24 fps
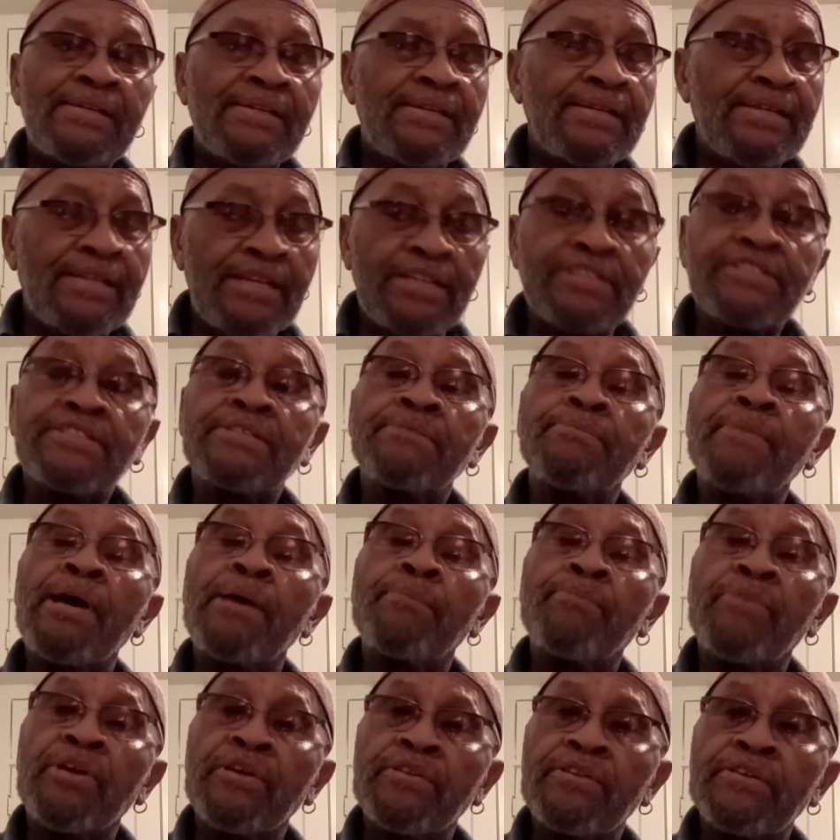Listen, my
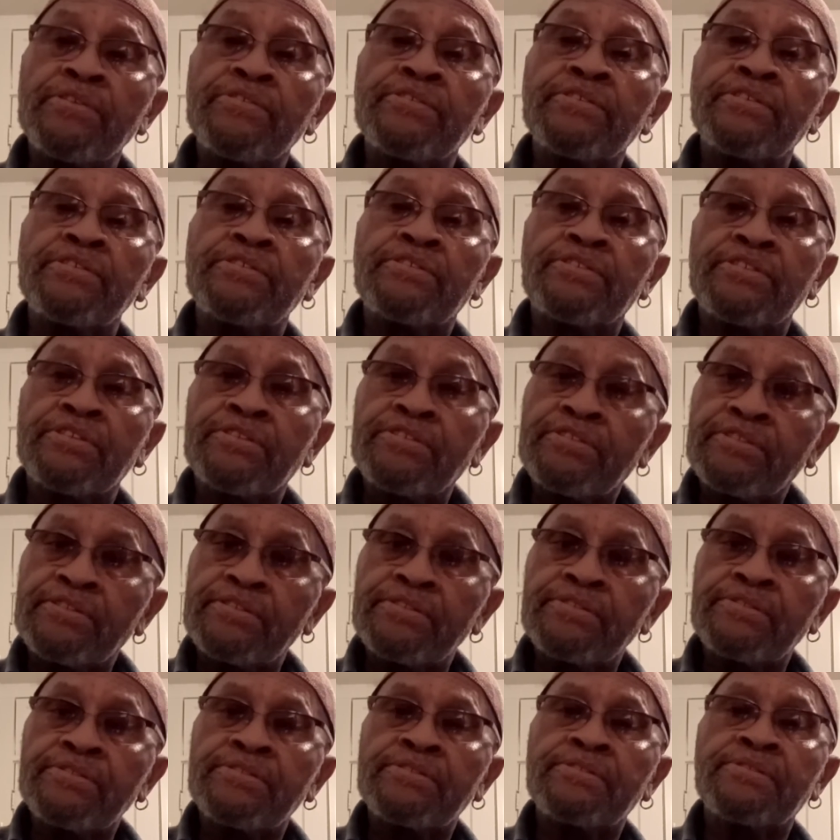brothers and
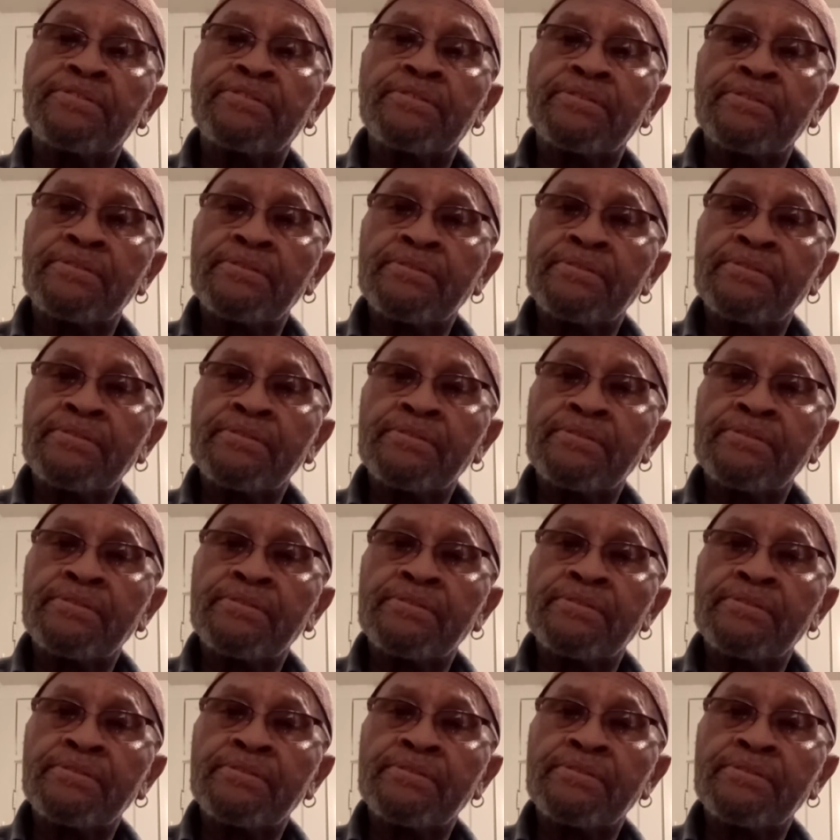sisters,